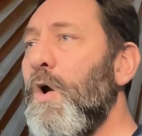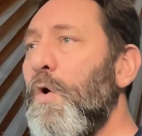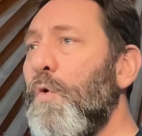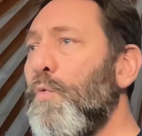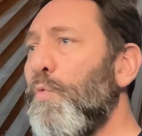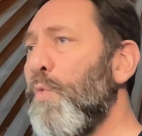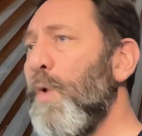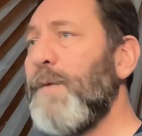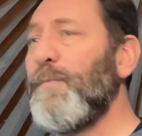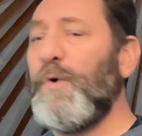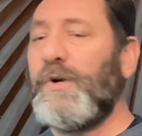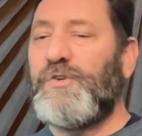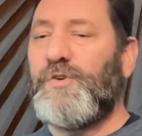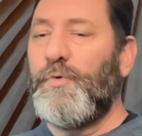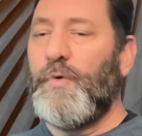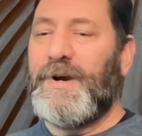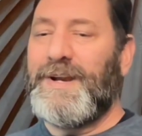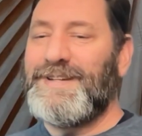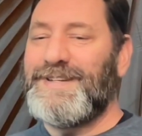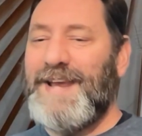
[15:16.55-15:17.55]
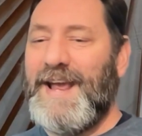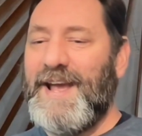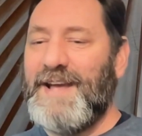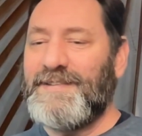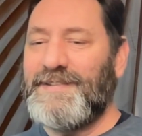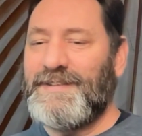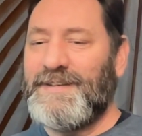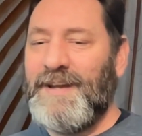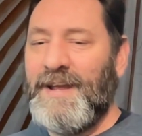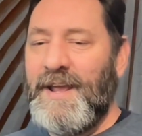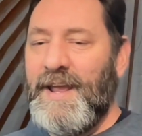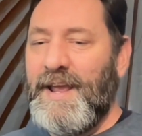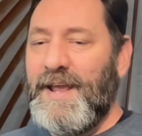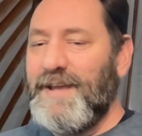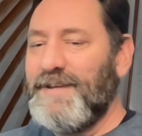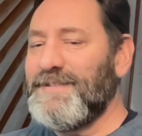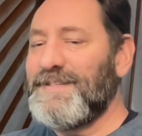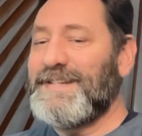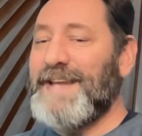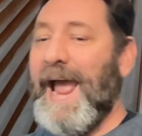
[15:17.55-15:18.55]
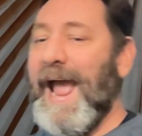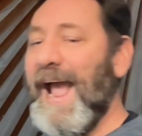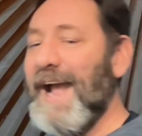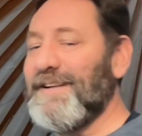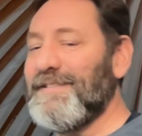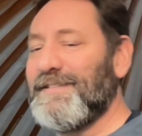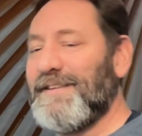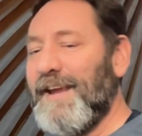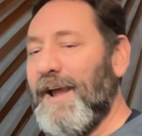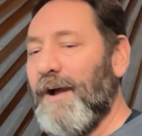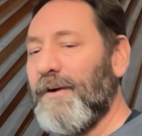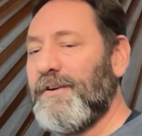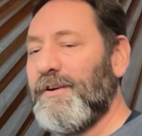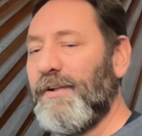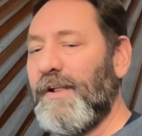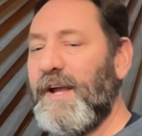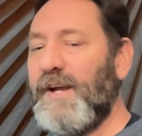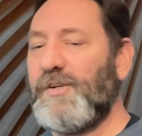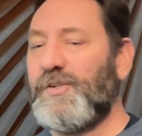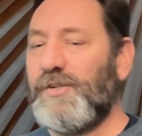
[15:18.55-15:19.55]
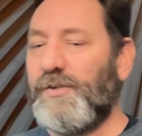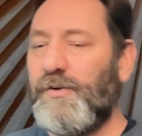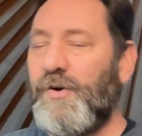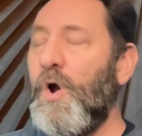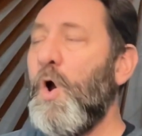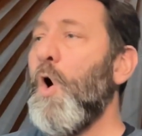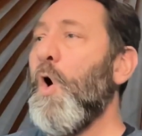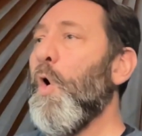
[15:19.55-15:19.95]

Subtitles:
when what you want to test is tax calculation